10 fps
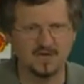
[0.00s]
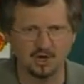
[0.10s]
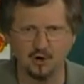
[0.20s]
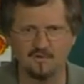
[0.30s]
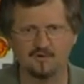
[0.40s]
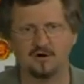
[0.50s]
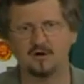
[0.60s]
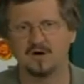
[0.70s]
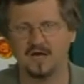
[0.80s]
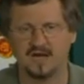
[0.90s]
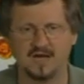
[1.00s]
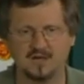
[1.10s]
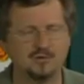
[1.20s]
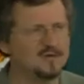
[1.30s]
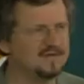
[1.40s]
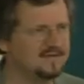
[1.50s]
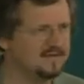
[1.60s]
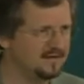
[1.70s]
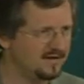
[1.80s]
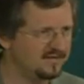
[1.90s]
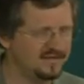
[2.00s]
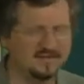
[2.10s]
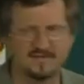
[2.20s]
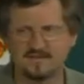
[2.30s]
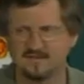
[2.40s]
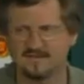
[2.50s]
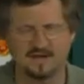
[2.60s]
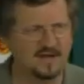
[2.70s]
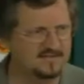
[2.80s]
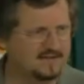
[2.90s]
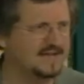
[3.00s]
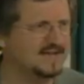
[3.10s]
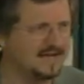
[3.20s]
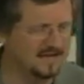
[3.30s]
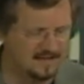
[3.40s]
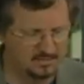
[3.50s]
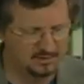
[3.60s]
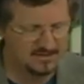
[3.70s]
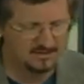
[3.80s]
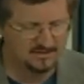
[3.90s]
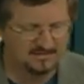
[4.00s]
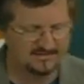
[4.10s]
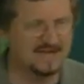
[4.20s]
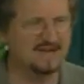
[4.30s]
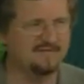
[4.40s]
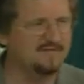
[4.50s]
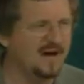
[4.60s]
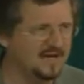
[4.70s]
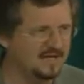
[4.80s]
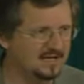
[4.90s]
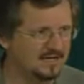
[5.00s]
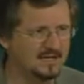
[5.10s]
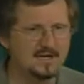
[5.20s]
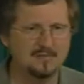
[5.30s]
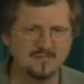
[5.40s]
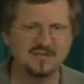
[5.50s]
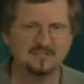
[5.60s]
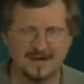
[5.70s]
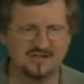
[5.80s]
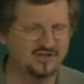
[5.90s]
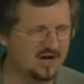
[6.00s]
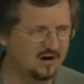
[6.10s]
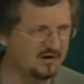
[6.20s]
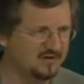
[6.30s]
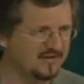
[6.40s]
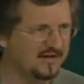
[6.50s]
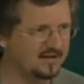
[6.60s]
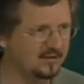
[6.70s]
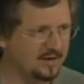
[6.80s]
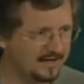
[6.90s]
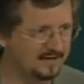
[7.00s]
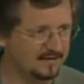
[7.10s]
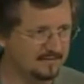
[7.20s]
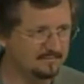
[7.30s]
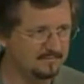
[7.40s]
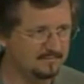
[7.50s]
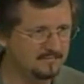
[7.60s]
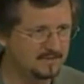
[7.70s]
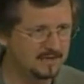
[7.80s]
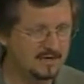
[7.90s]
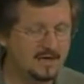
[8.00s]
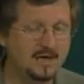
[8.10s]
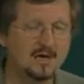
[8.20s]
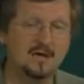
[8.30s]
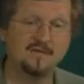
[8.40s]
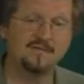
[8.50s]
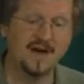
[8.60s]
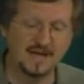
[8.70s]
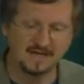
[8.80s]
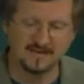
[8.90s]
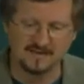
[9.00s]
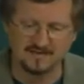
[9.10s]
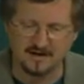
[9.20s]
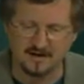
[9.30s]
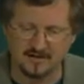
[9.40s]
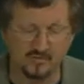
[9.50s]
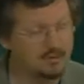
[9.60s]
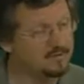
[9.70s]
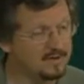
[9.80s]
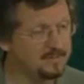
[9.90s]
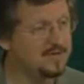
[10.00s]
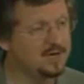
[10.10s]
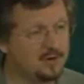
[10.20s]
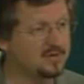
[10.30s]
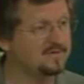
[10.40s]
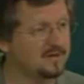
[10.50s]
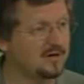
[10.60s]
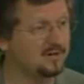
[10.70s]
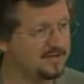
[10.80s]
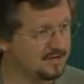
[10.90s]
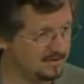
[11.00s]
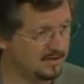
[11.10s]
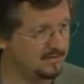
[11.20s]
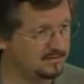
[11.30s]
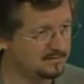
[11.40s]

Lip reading: over a newly synthesized DNA double helix and finding mismatched errors and correcting them. Finding these errors would really be no difficulty at all.